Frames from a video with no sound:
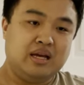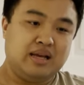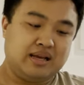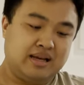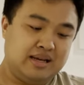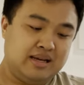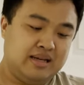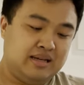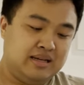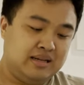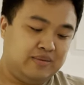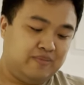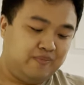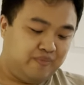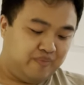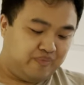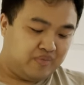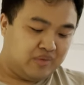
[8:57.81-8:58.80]
And
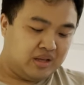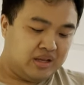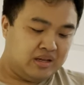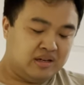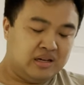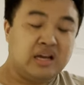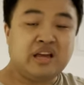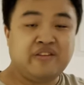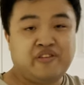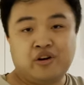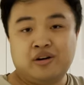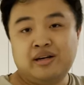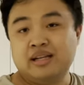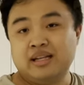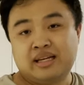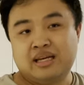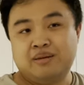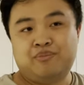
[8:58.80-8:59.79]
you know, if
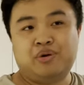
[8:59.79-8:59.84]
you're like in